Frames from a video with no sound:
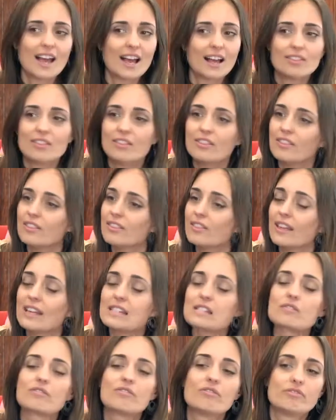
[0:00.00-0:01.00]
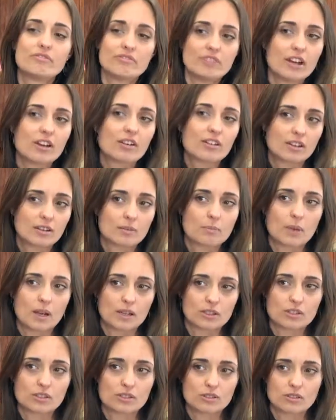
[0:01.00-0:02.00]
and that's very
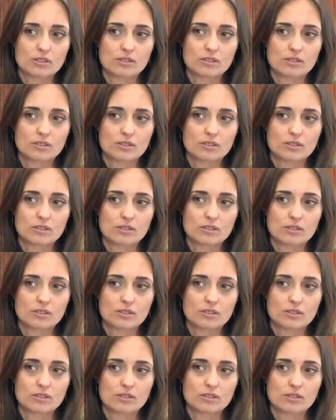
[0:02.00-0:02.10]
much